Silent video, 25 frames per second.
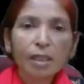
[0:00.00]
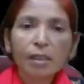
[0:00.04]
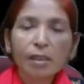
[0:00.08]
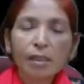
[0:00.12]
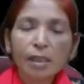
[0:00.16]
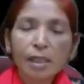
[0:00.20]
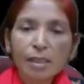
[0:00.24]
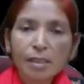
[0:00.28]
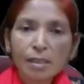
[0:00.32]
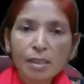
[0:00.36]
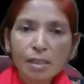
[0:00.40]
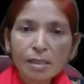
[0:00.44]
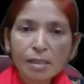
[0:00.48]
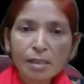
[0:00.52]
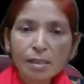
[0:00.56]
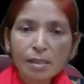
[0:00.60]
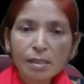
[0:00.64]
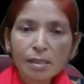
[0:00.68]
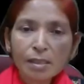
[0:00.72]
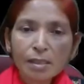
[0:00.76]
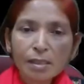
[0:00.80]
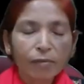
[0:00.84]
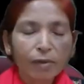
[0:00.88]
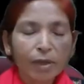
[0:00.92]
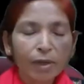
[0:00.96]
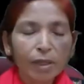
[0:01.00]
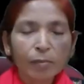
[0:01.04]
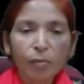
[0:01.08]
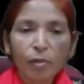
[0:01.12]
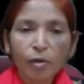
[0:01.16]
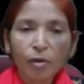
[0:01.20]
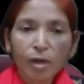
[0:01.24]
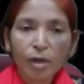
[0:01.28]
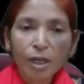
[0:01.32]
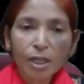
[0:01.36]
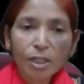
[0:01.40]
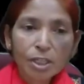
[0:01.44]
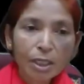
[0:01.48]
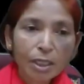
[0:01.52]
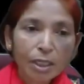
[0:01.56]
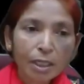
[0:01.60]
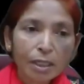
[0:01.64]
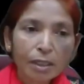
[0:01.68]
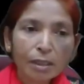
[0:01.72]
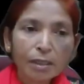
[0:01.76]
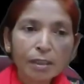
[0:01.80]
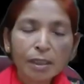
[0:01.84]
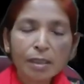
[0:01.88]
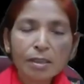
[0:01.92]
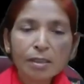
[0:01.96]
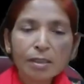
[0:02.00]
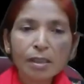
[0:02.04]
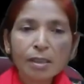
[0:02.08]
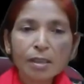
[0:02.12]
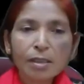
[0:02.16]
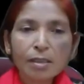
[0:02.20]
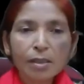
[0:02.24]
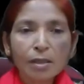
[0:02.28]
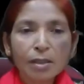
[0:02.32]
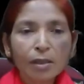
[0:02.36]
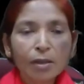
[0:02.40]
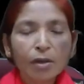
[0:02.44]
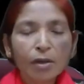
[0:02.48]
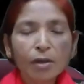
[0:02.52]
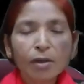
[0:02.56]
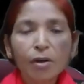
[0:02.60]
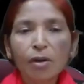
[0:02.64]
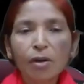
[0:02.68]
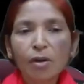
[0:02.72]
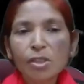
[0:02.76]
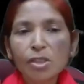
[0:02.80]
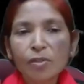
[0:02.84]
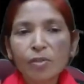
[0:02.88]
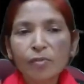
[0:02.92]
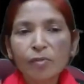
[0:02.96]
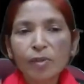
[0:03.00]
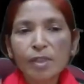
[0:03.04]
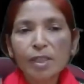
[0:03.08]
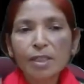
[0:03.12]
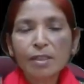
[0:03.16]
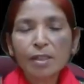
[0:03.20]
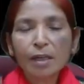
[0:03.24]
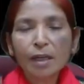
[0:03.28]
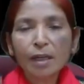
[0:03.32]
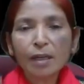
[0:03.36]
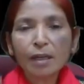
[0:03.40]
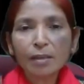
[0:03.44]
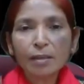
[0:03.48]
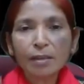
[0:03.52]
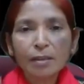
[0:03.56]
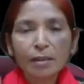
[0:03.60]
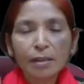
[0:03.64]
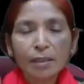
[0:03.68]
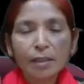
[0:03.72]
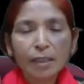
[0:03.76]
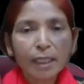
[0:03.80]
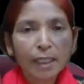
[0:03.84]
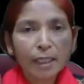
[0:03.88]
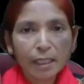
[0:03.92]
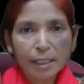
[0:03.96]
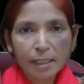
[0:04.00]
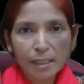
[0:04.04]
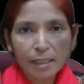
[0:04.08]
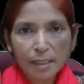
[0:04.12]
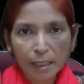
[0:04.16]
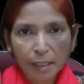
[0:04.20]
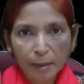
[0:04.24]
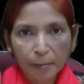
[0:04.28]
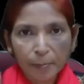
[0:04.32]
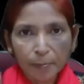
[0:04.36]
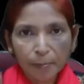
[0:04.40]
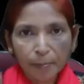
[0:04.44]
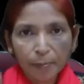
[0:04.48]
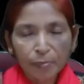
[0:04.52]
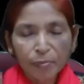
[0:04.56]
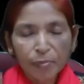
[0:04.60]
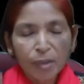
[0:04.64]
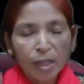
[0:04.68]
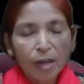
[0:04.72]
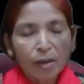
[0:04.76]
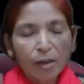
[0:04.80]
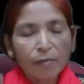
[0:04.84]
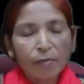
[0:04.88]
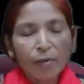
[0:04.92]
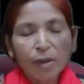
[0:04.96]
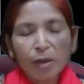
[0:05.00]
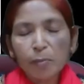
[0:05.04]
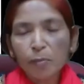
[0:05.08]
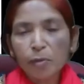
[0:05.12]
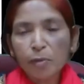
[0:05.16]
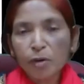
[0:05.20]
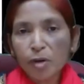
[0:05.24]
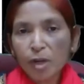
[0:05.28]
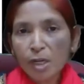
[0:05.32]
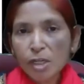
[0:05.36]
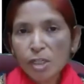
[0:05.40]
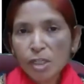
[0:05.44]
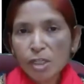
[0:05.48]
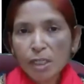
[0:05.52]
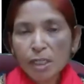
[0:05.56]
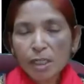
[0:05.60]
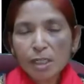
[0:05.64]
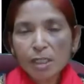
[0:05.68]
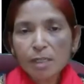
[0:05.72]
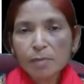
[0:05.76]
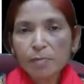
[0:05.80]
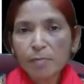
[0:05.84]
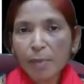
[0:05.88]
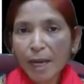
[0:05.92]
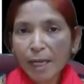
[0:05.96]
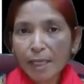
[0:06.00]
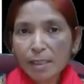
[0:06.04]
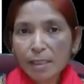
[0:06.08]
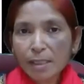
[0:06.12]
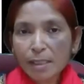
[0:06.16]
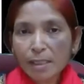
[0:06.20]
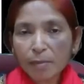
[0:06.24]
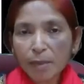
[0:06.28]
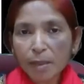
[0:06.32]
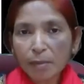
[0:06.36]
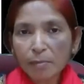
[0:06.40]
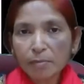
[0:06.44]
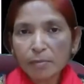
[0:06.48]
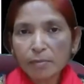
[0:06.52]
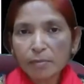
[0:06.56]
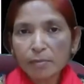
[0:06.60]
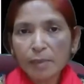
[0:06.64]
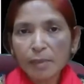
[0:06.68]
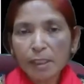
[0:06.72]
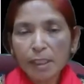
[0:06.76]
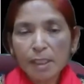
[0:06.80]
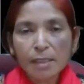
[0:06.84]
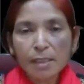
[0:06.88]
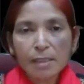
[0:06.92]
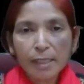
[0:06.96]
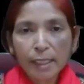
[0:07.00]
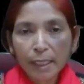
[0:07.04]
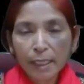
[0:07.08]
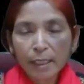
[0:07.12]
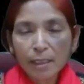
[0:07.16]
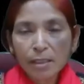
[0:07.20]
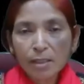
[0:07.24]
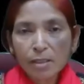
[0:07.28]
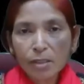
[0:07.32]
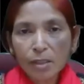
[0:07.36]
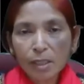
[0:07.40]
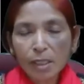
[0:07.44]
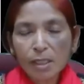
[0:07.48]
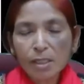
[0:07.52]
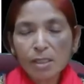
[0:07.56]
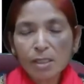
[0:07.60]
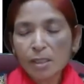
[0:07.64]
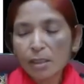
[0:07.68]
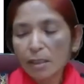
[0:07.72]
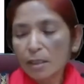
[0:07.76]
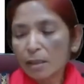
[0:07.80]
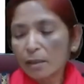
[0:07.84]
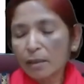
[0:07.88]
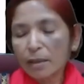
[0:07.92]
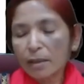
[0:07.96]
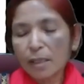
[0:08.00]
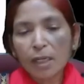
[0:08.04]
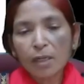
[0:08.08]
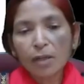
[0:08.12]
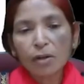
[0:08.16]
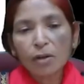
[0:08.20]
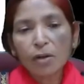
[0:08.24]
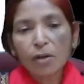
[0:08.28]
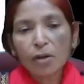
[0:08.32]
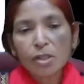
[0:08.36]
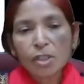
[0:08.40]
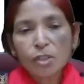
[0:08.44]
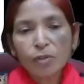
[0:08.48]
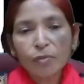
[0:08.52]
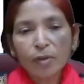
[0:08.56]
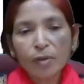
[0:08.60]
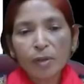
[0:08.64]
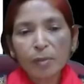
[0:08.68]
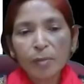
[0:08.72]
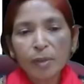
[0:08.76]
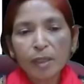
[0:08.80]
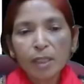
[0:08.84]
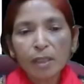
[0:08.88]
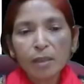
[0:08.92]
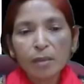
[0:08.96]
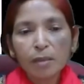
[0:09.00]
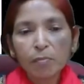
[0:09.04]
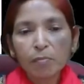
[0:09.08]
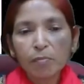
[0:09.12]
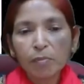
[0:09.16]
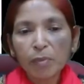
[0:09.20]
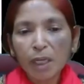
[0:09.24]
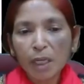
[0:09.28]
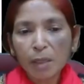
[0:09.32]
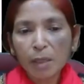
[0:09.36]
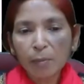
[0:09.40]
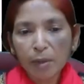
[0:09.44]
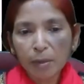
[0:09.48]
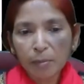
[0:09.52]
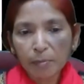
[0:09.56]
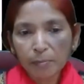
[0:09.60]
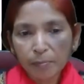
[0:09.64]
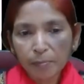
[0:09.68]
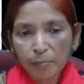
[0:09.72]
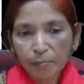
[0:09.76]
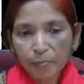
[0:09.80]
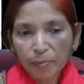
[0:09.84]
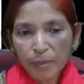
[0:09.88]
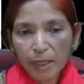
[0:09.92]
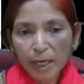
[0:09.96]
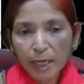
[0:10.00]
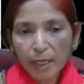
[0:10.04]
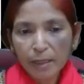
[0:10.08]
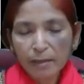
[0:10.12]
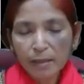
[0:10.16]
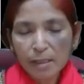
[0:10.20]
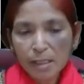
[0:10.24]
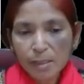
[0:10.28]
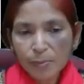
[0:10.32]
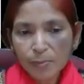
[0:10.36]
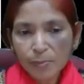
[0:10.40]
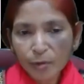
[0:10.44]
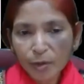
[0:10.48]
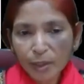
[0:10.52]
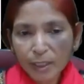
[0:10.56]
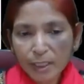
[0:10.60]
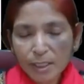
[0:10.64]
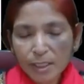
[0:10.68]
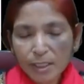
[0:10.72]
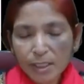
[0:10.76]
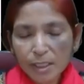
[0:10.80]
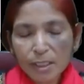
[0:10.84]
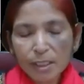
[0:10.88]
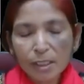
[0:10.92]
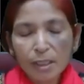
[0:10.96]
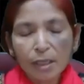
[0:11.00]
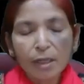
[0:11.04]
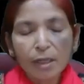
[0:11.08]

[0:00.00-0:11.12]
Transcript: increases. When production increases, cost will start decreasing. When production is maximum in second stage, then cost will be minimum at this point.